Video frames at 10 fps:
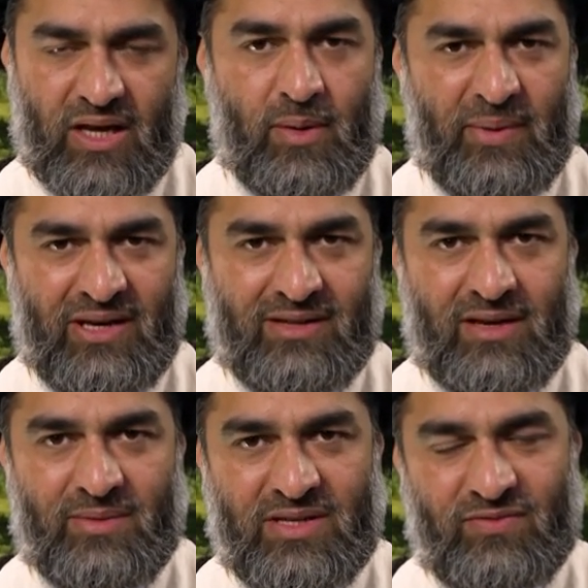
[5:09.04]
Imam Ali
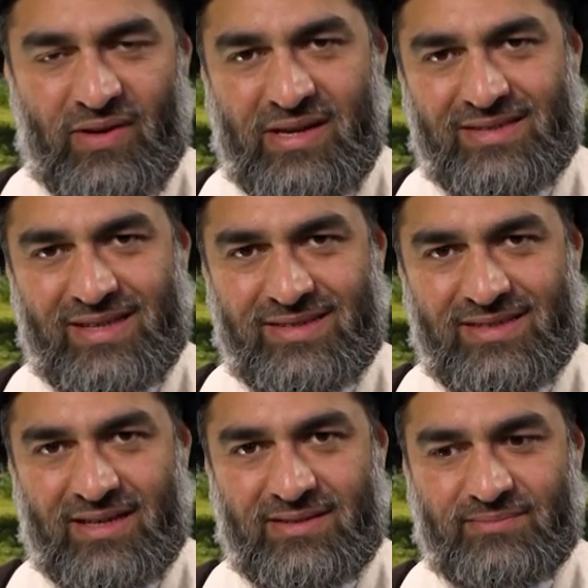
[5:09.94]
al-Islam, in his will, he says
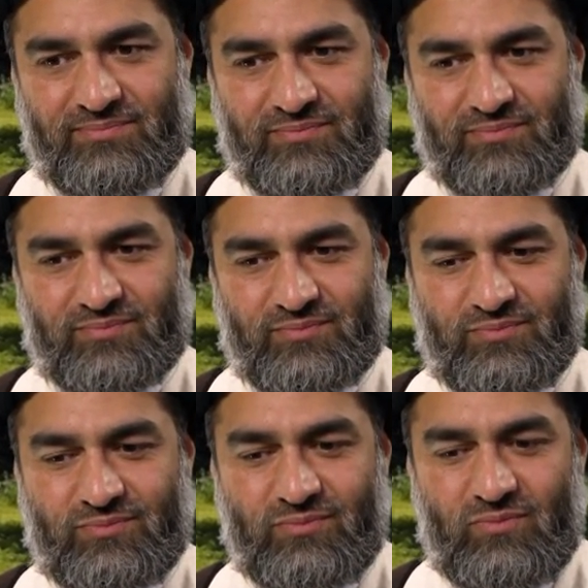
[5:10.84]
that
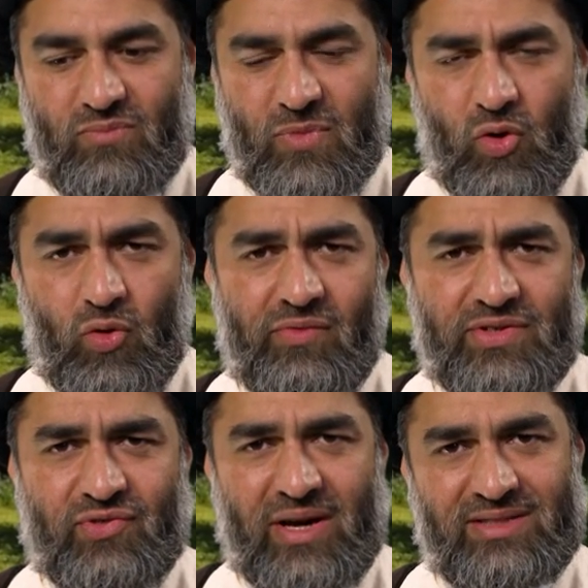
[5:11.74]

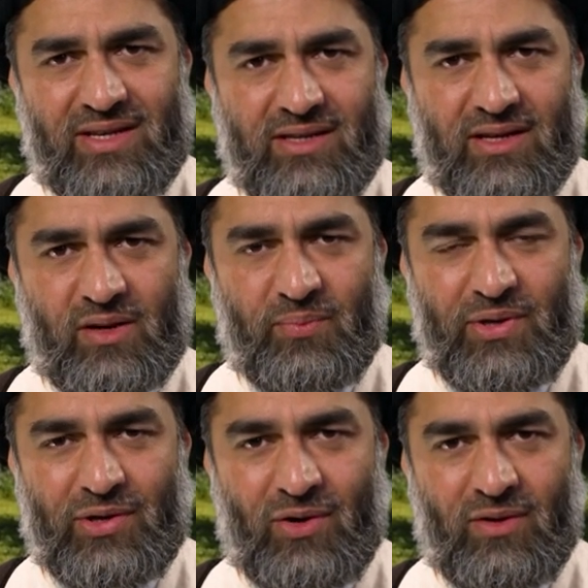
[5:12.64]
always try and sit in the
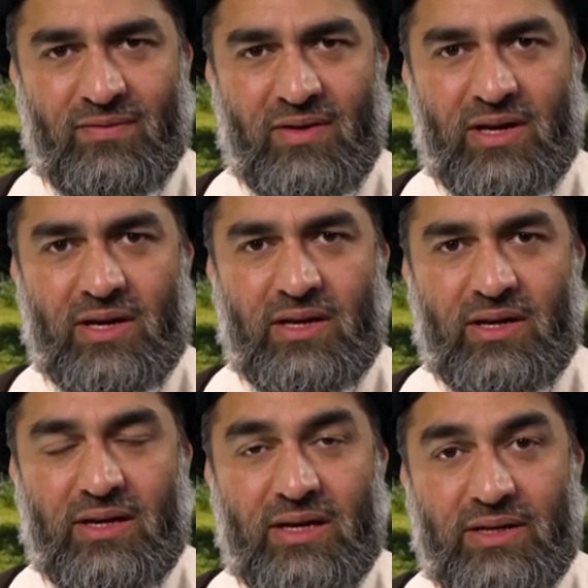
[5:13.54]
company of
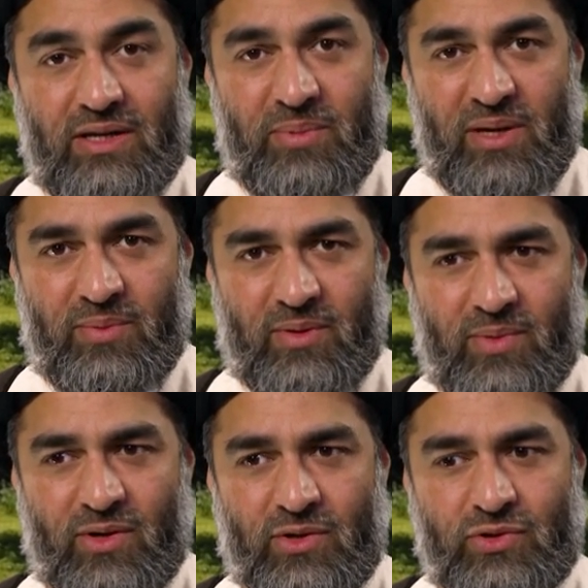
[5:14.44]
learned people,
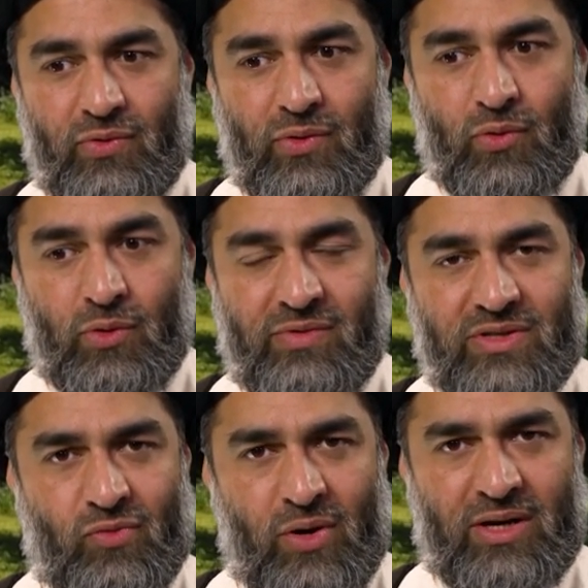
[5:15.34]
because you will
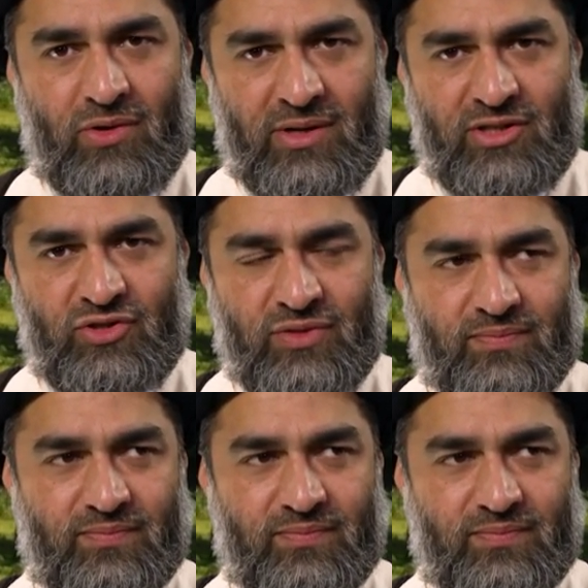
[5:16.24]
always acquire knowledge.